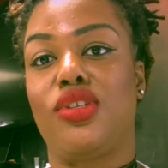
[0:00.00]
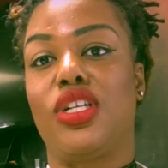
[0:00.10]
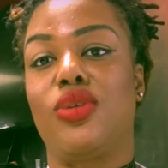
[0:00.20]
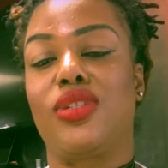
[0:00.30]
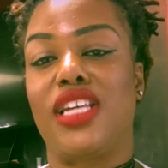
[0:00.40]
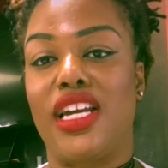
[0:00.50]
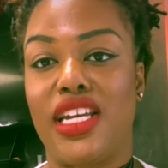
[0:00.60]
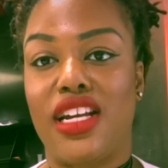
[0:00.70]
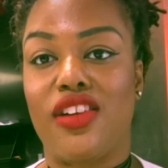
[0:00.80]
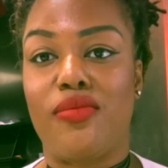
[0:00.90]
you know, take
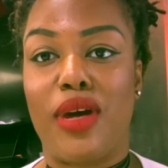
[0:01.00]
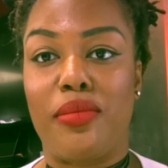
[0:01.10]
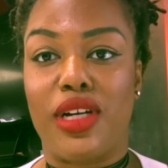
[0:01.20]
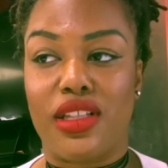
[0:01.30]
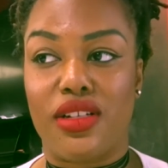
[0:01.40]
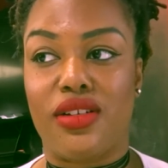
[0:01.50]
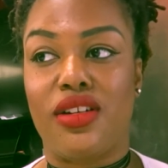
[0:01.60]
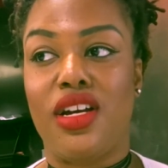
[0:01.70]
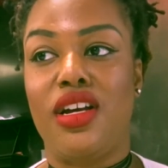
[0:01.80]
care of my mother,